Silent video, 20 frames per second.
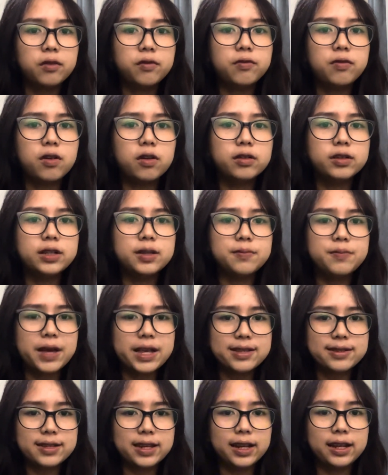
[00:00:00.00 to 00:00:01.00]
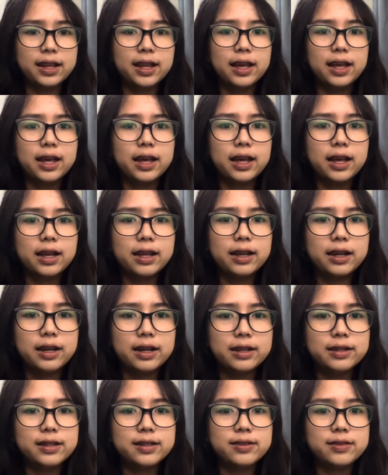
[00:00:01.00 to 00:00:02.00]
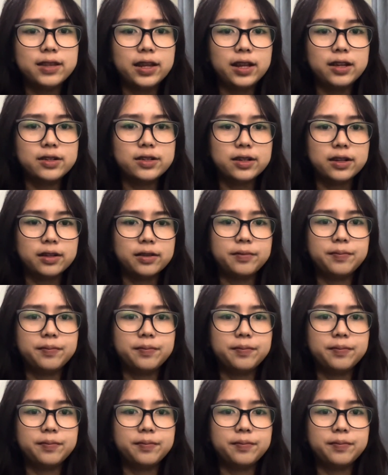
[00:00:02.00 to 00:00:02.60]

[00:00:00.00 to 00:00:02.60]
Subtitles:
for the basic distinction.